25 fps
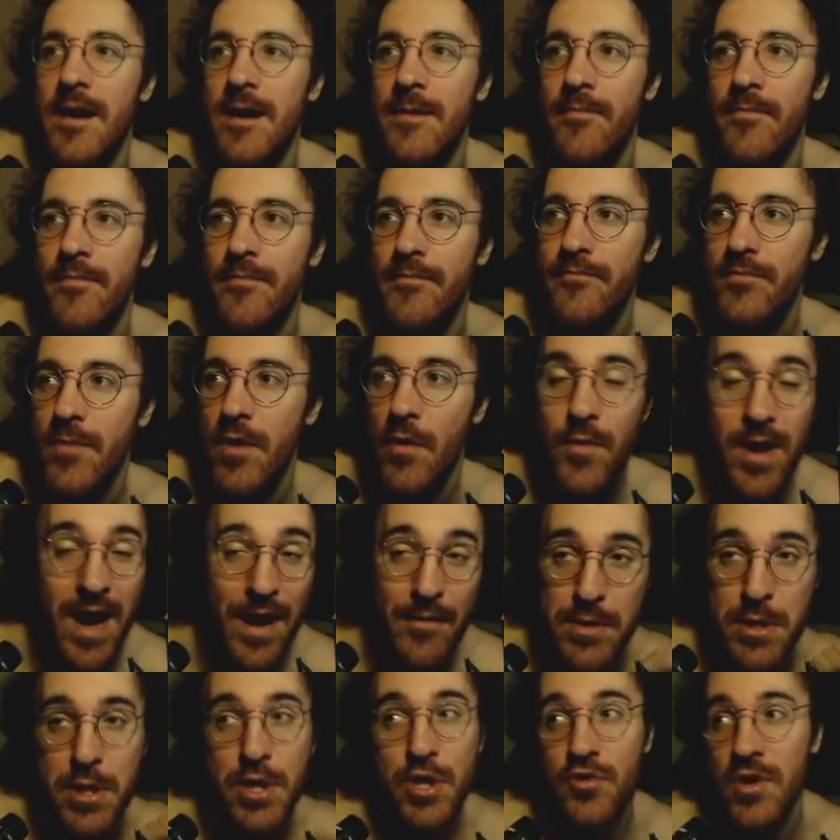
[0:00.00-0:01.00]
when
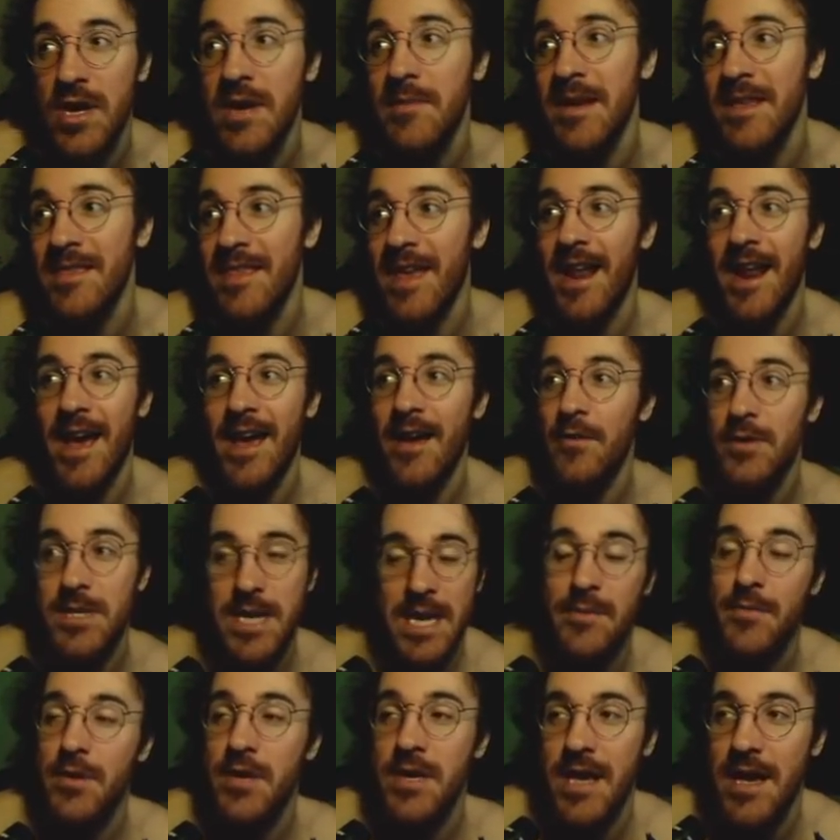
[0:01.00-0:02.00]
I was streaming that I
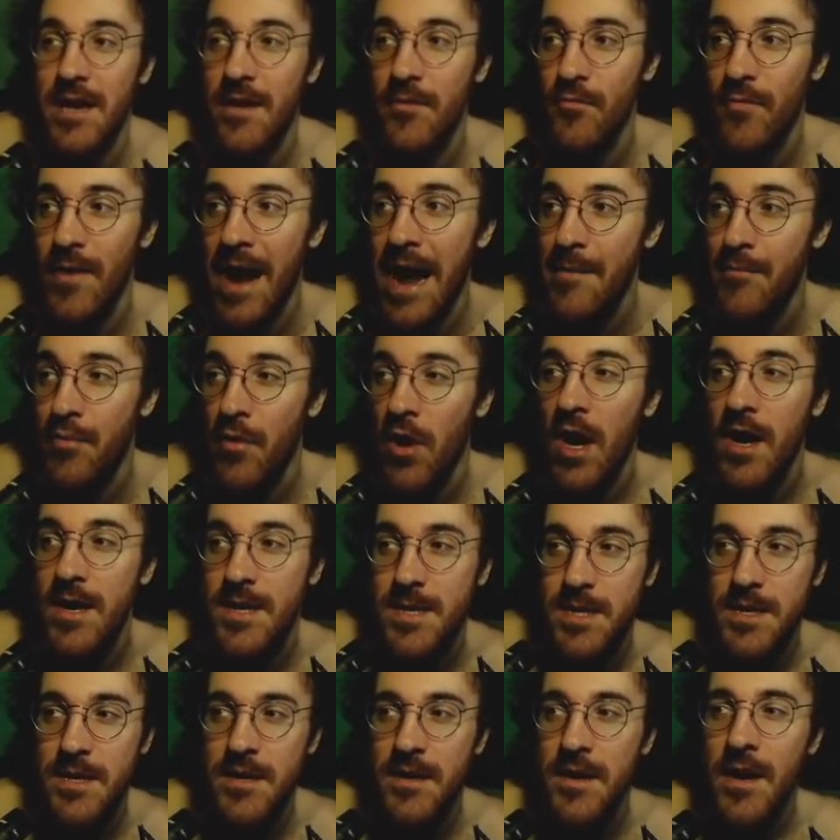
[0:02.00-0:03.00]
was able to get Rat
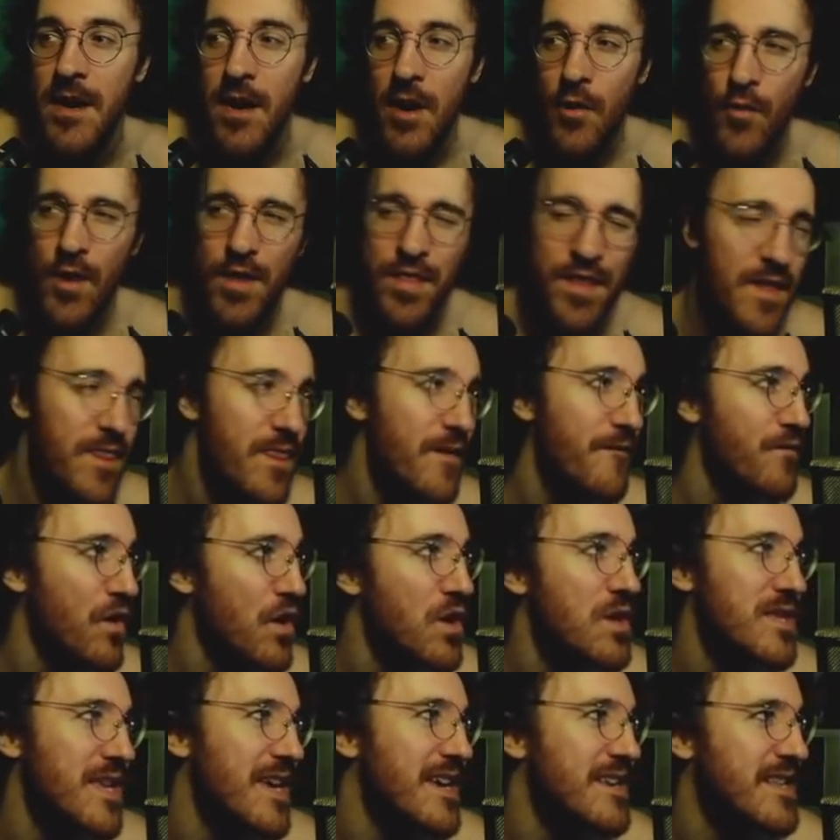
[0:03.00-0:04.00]
Proxy within the
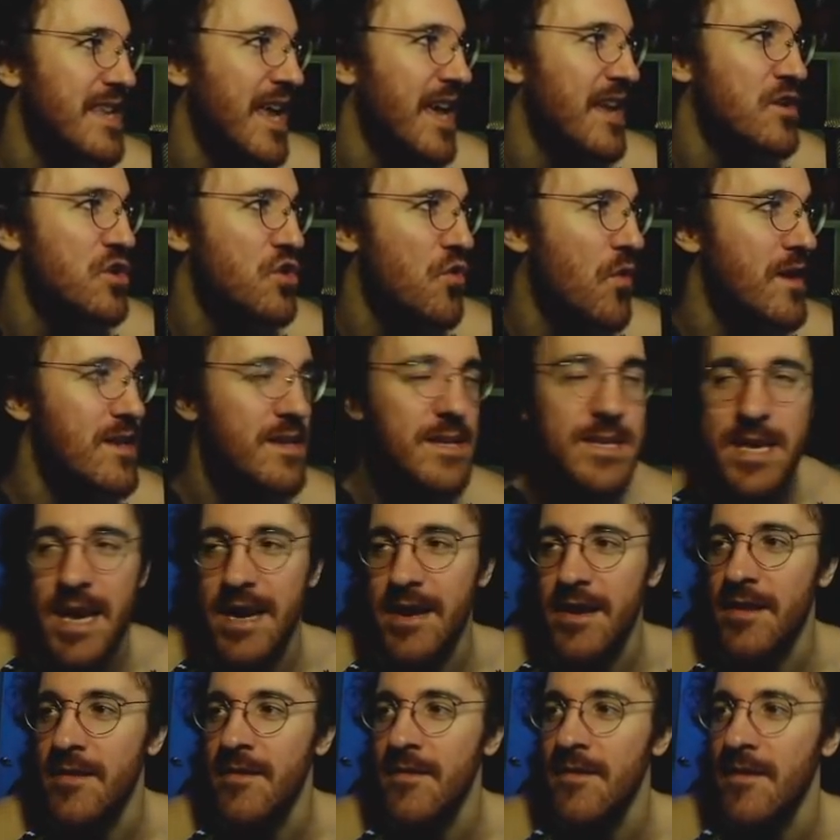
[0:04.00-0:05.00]
first like 10-20
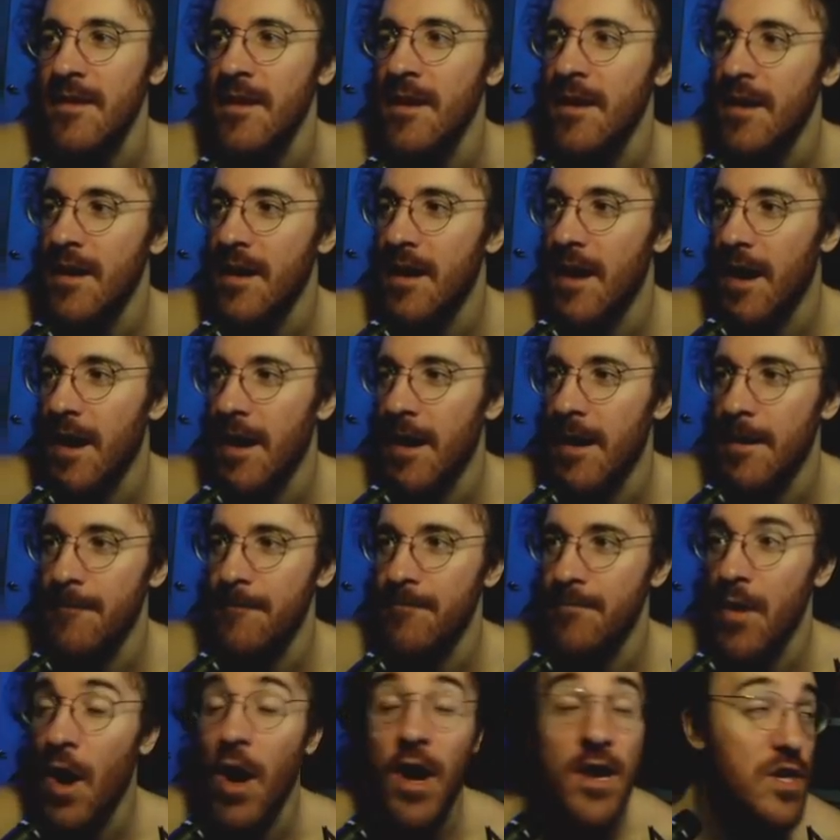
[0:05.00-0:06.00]
seconds
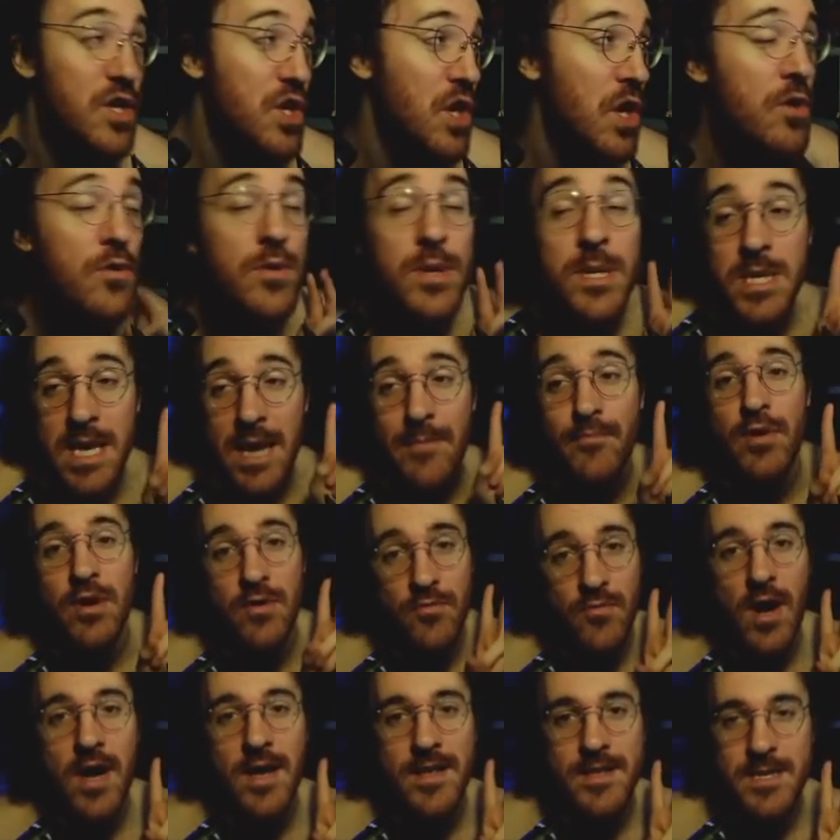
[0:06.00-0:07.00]
on 2
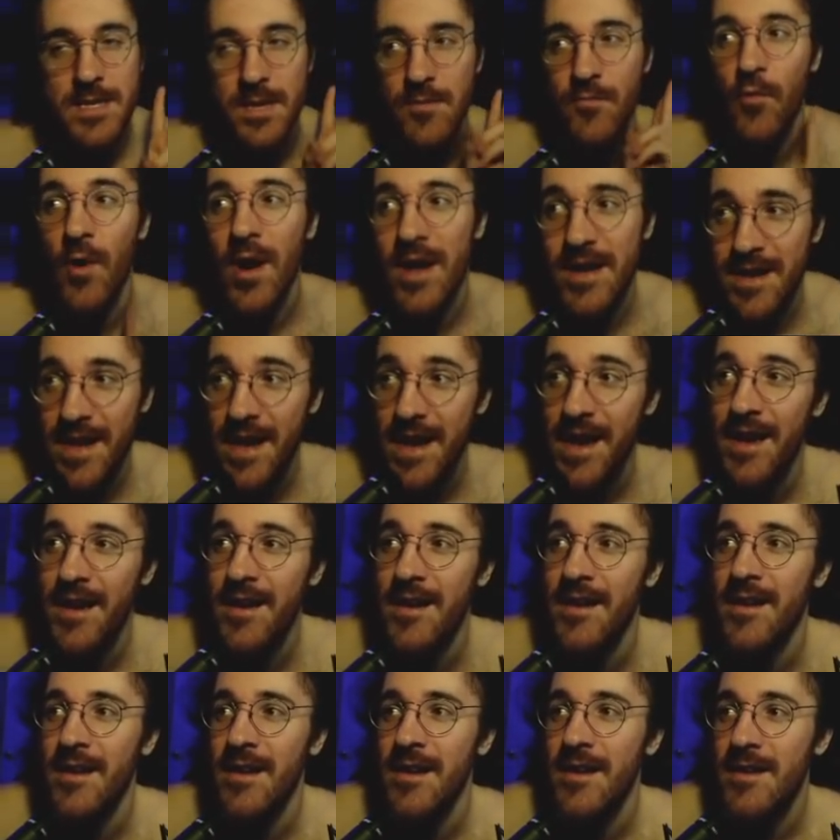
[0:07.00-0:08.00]
separate runs in one day.
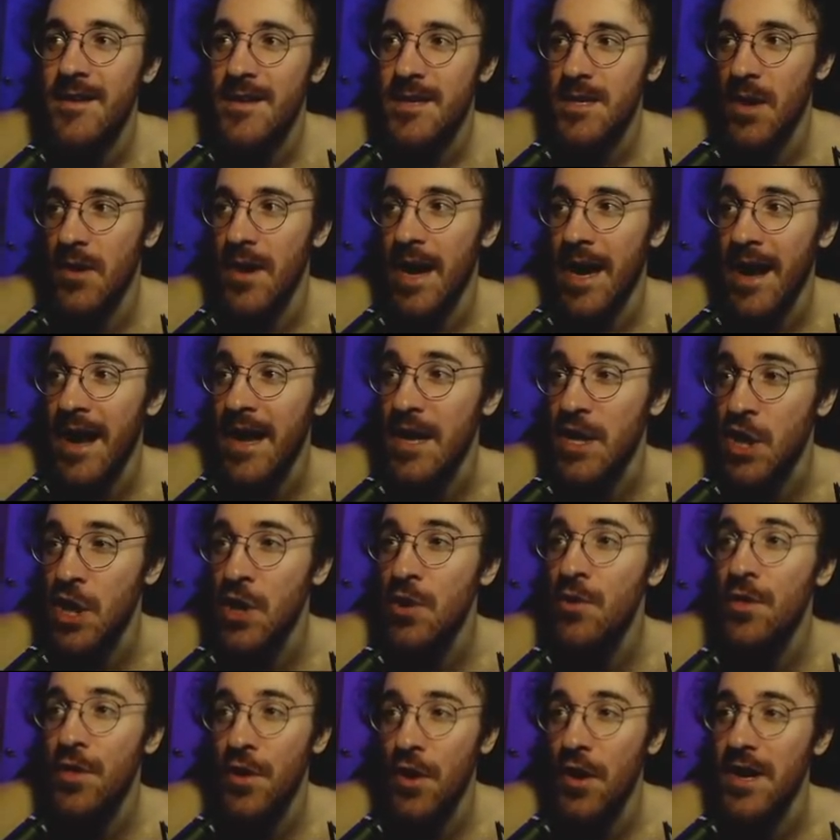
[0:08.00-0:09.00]
So I got
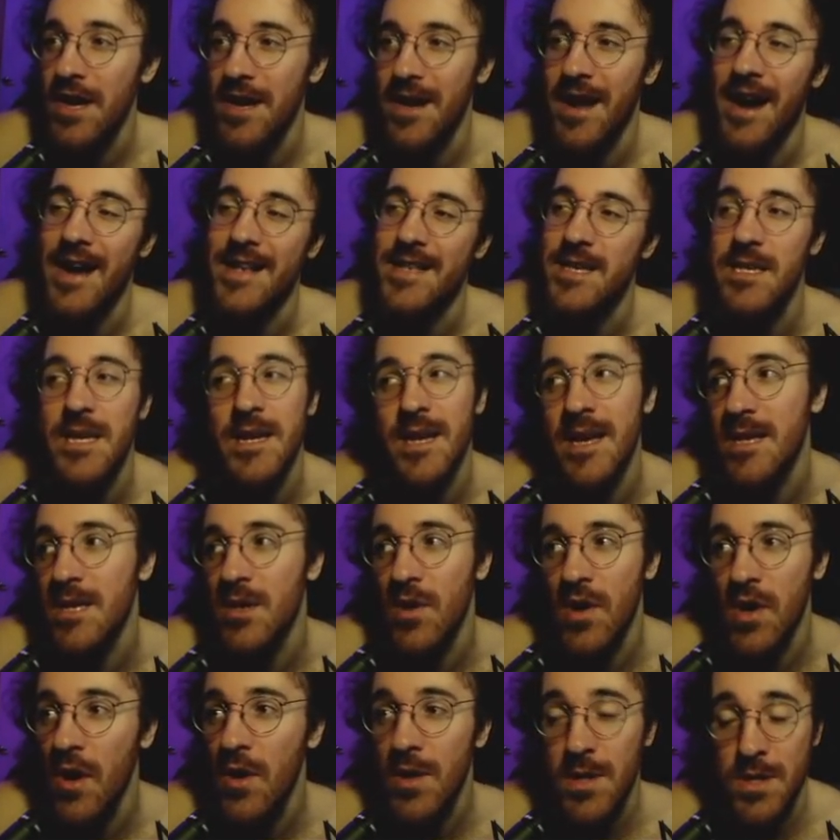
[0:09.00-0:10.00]
2 39s today.
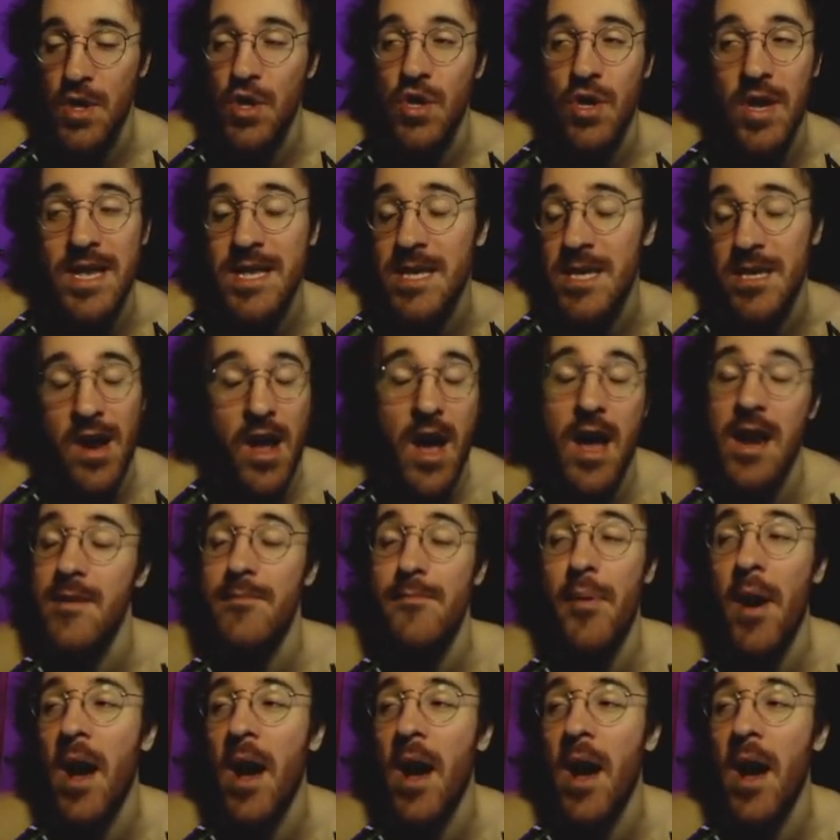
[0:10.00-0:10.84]
So it goes to show it's not